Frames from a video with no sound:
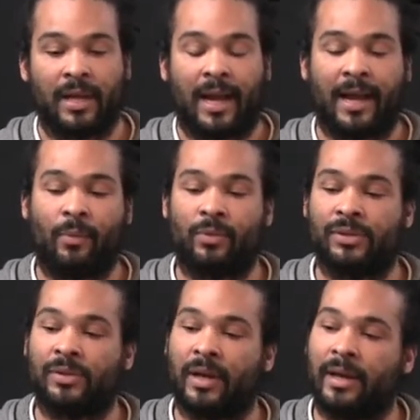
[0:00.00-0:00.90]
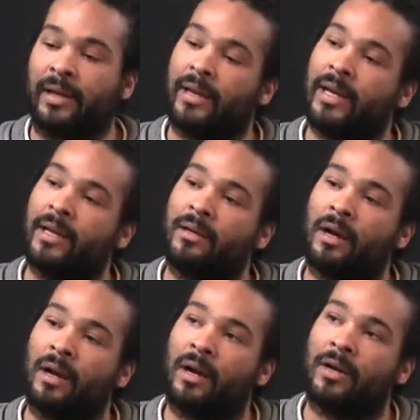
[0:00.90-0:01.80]
I was in
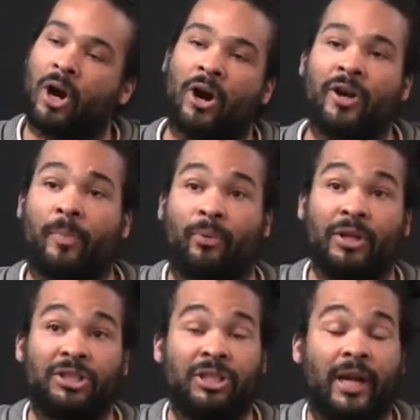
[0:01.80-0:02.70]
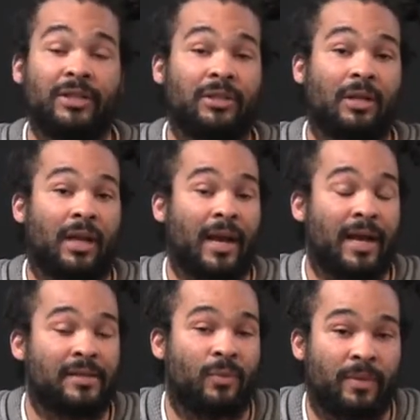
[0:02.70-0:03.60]
an art appreciation
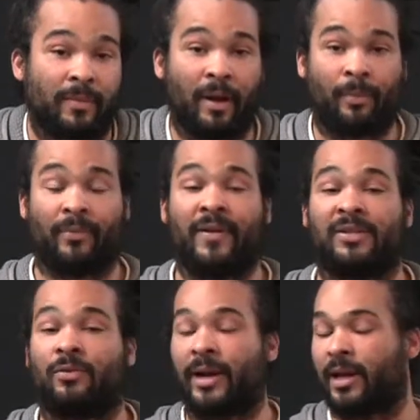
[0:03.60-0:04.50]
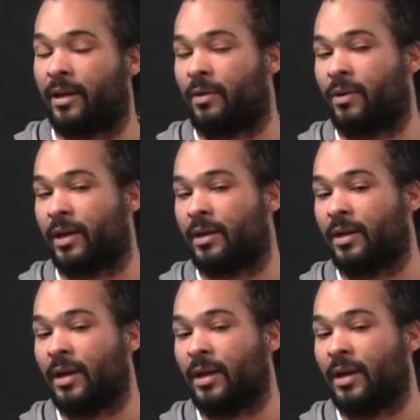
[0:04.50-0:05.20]
class with a Professor Recchione,